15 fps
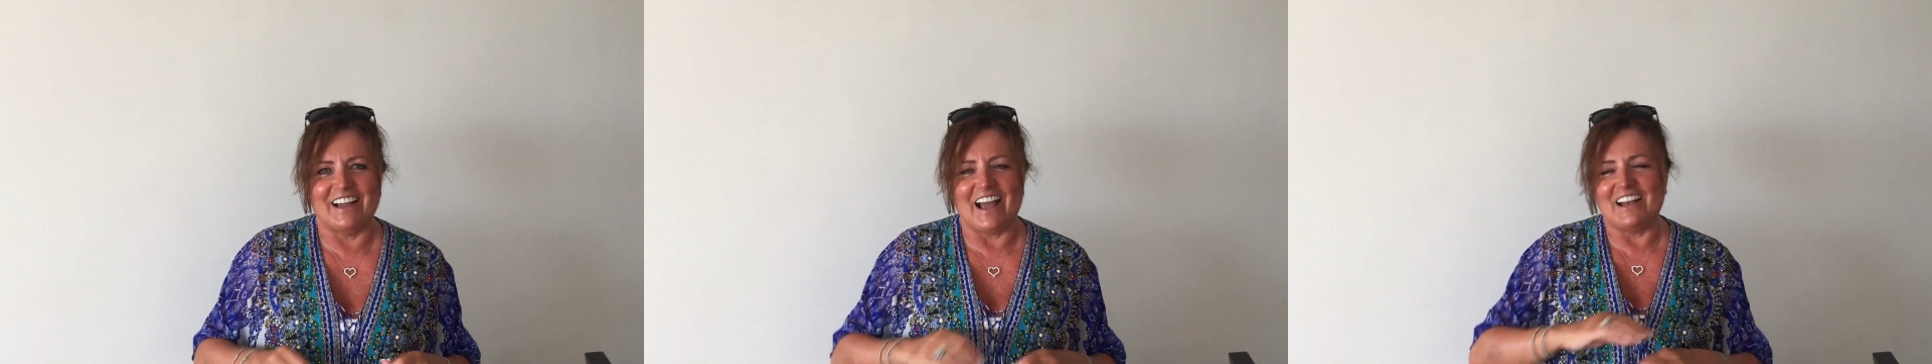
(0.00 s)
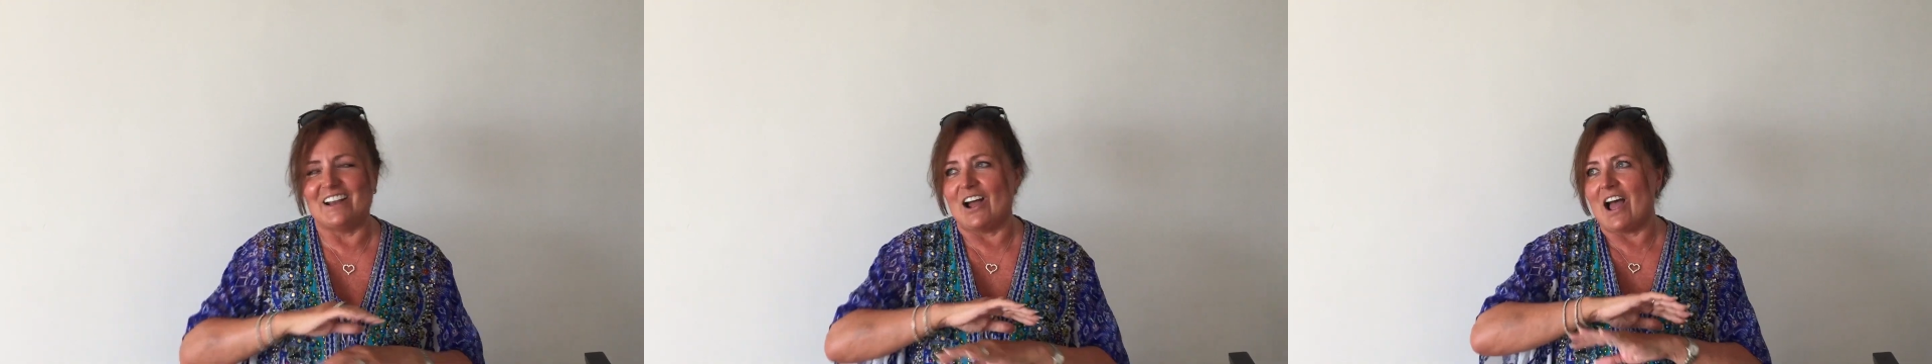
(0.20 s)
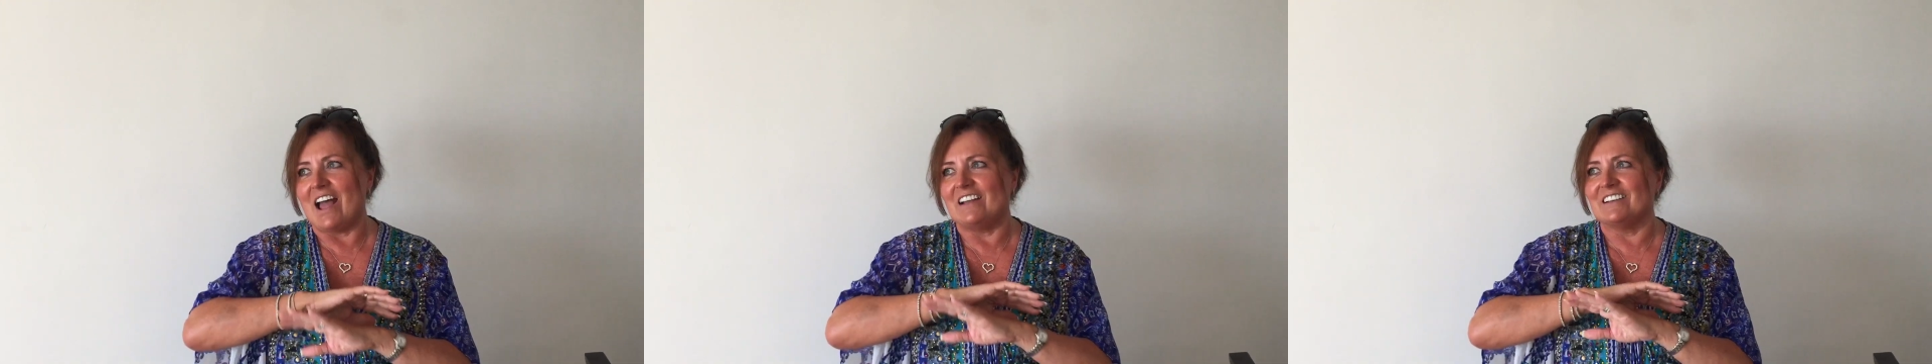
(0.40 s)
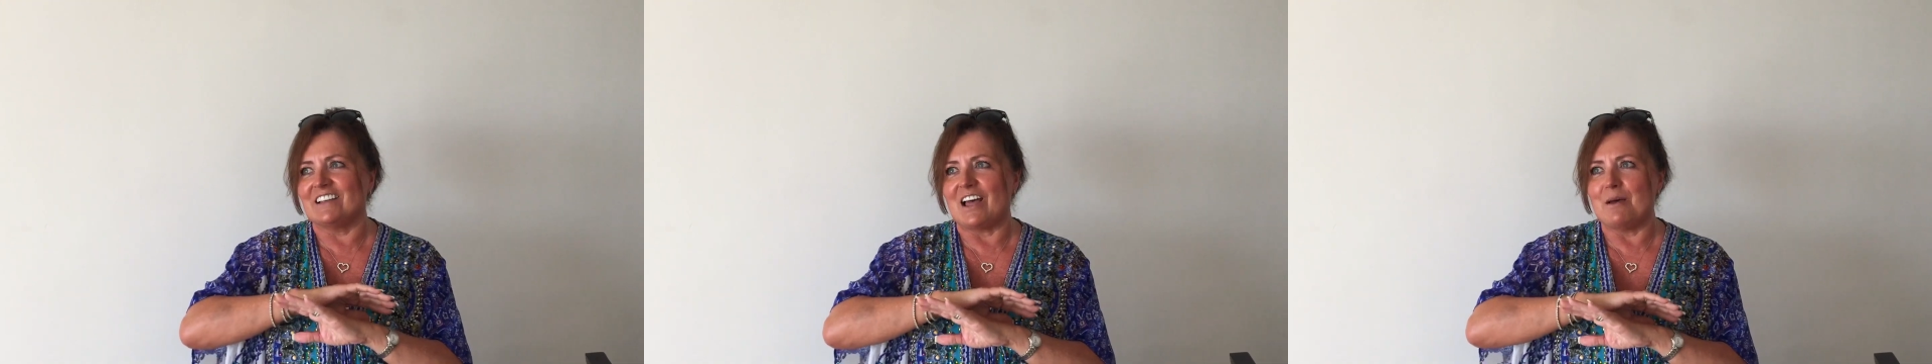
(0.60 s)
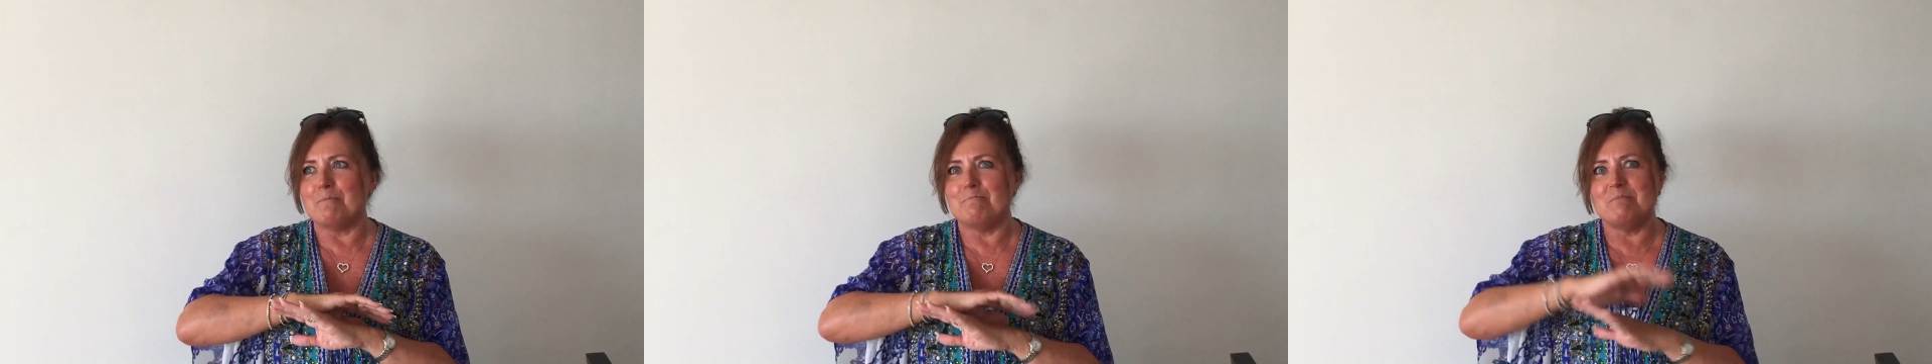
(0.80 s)
and
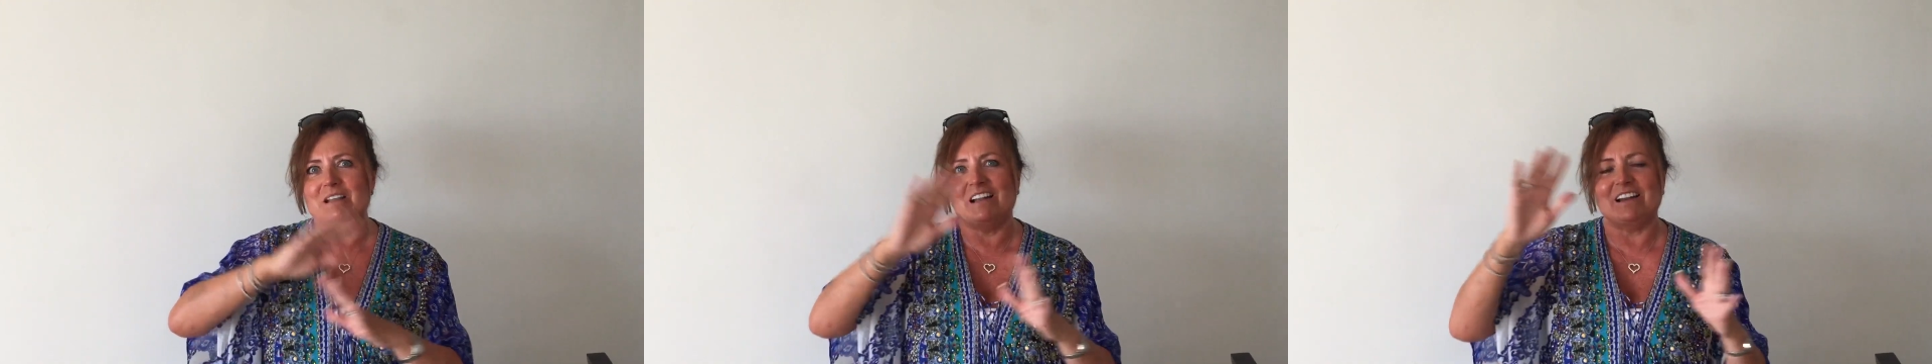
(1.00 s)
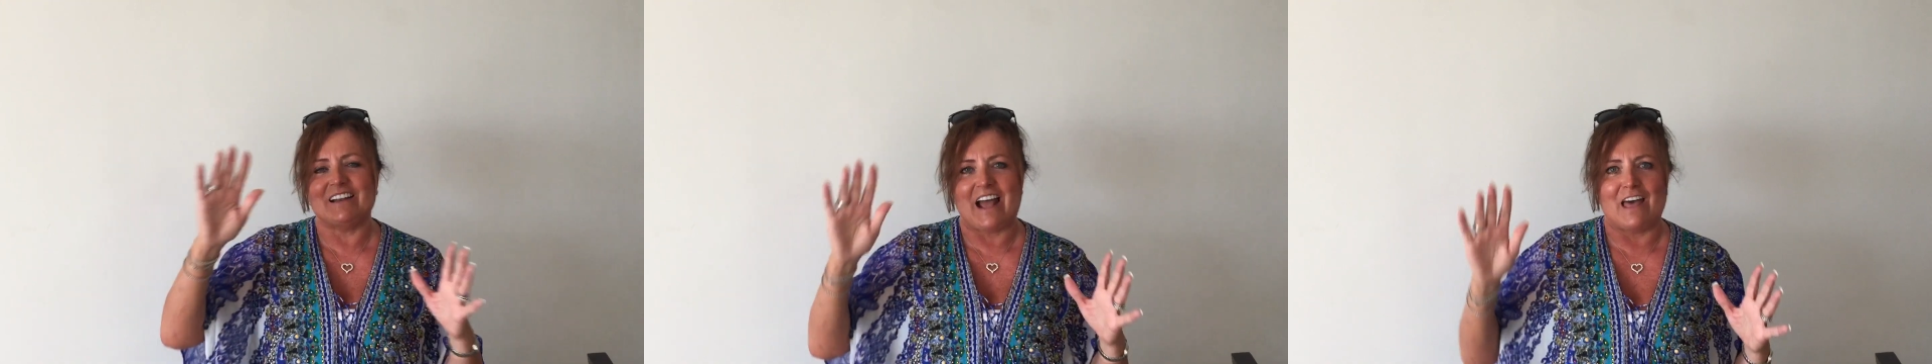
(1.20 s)
a million